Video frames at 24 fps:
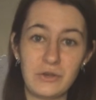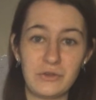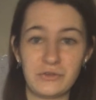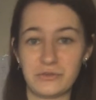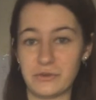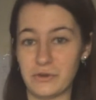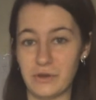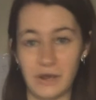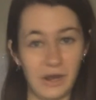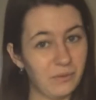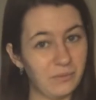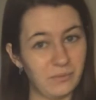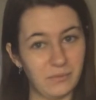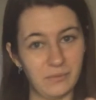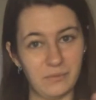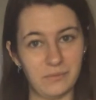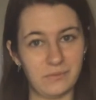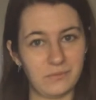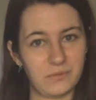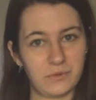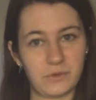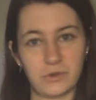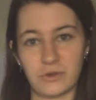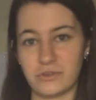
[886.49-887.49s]
So
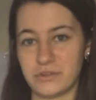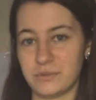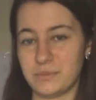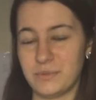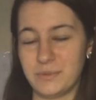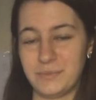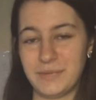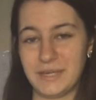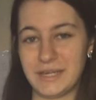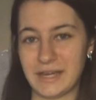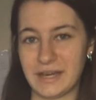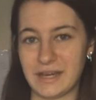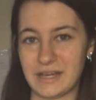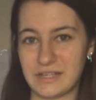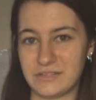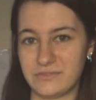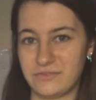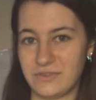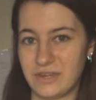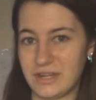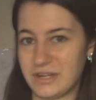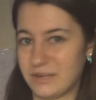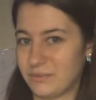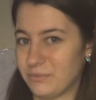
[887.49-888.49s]
because I'm a big
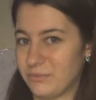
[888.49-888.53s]
Cars fan,